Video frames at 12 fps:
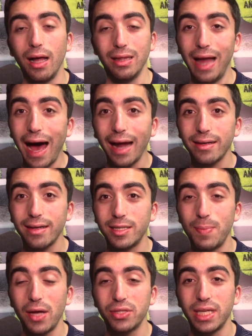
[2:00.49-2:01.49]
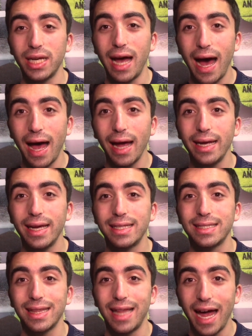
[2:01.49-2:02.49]
a lot. It's bouncing high.
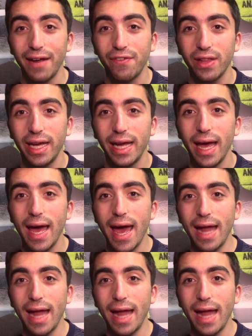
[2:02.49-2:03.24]
It's lively.